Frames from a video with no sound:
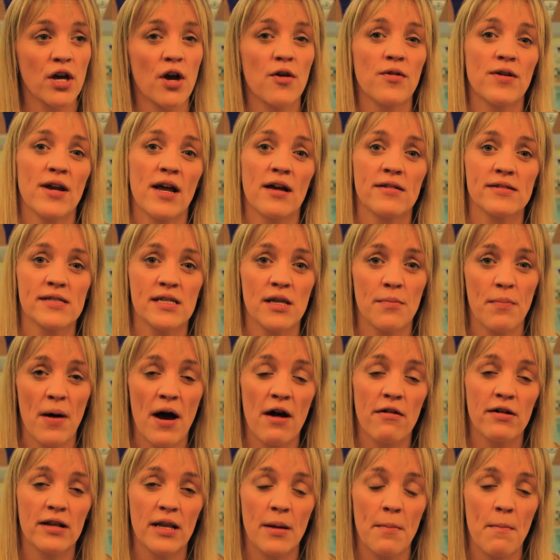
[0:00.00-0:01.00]
going down to the
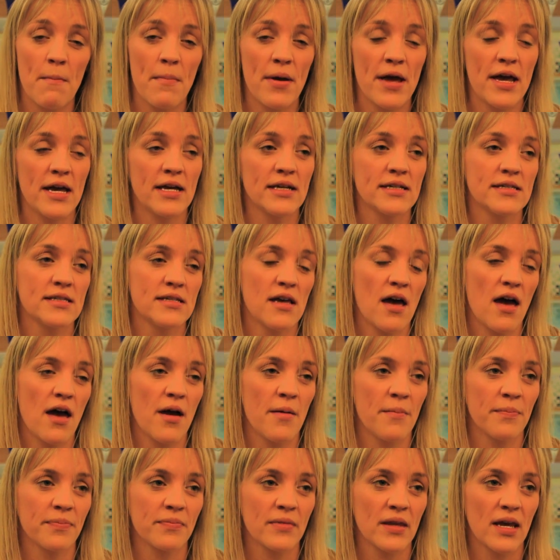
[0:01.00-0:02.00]
Paralympics
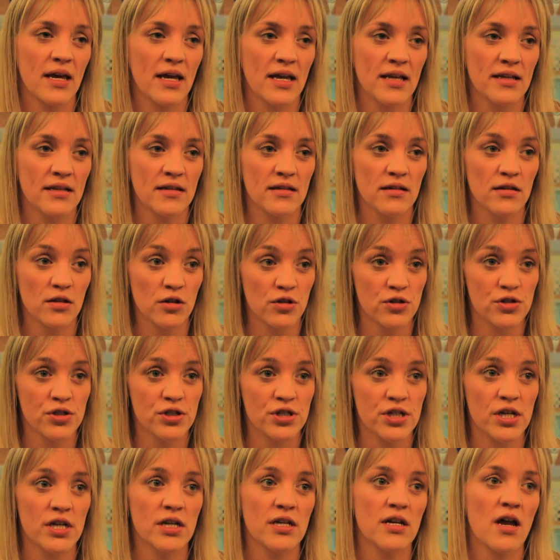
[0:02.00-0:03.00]
um, in
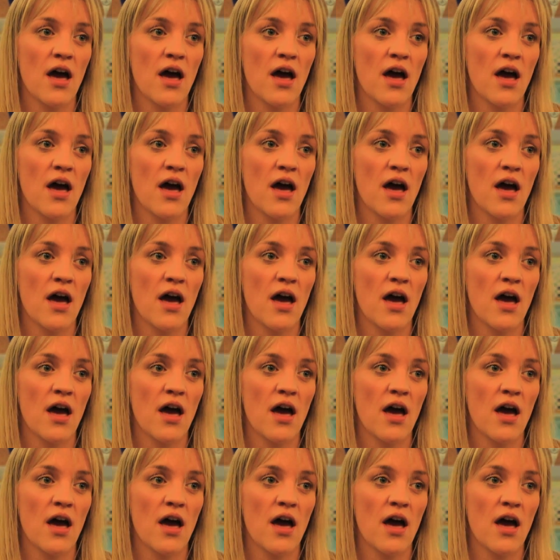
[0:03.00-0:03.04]
London